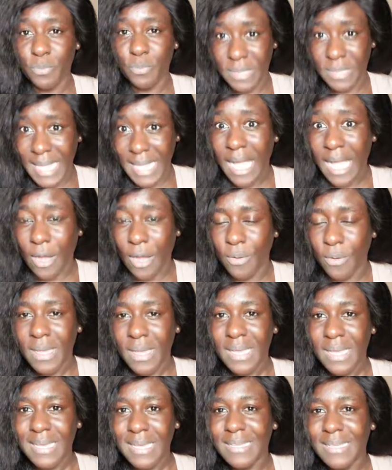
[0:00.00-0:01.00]
now,
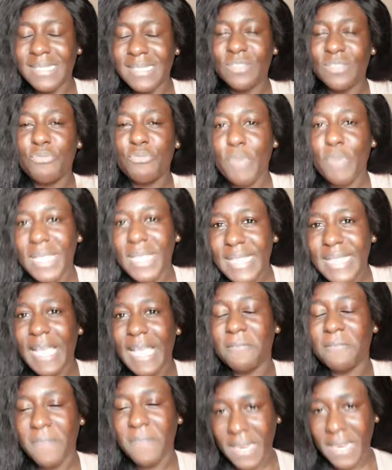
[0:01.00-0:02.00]
it's greatly
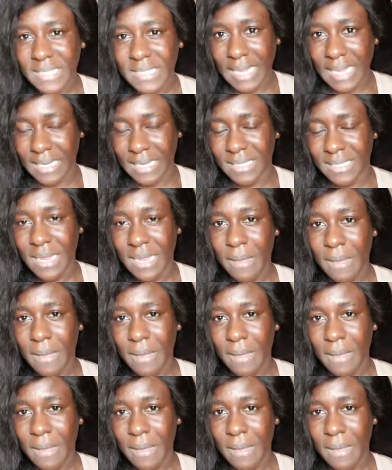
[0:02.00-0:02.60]
affected